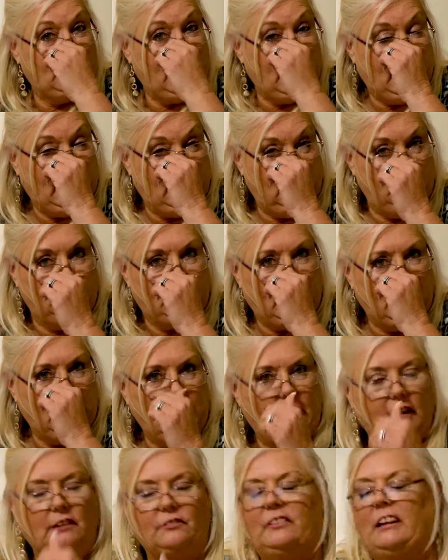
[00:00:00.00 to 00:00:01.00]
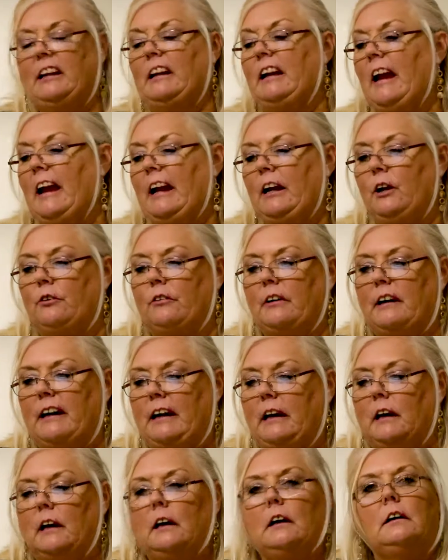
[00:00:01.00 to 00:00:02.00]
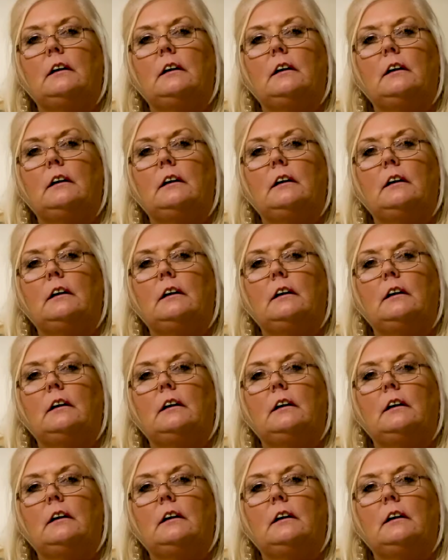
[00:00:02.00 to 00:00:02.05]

they kind of get angry,